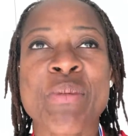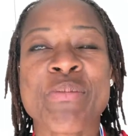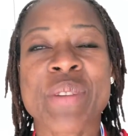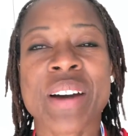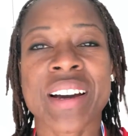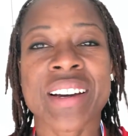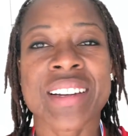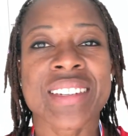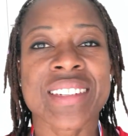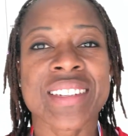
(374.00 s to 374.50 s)

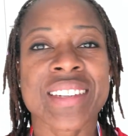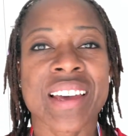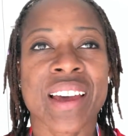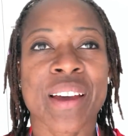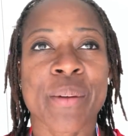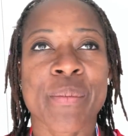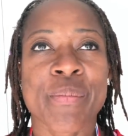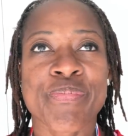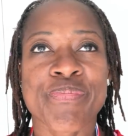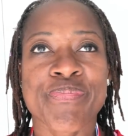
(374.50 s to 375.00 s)
But
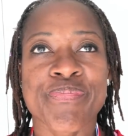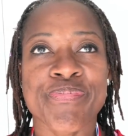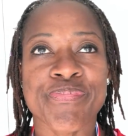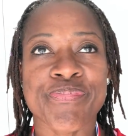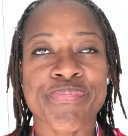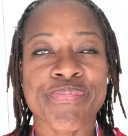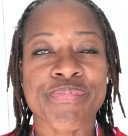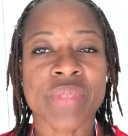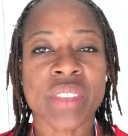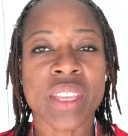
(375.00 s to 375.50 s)

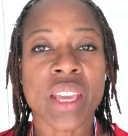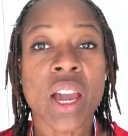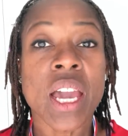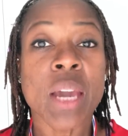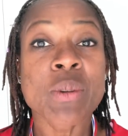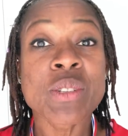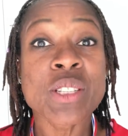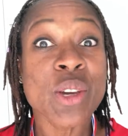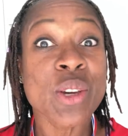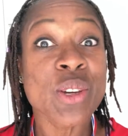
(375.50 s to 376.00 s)

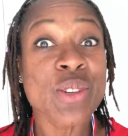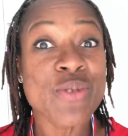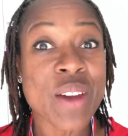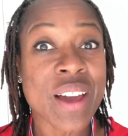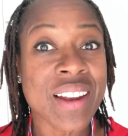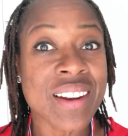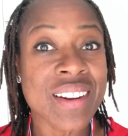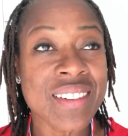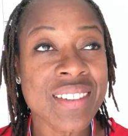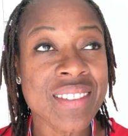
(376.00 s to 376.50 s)
it was a good
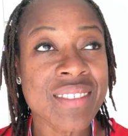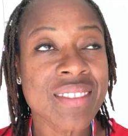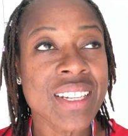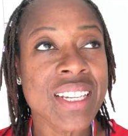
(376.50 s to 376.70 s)
run.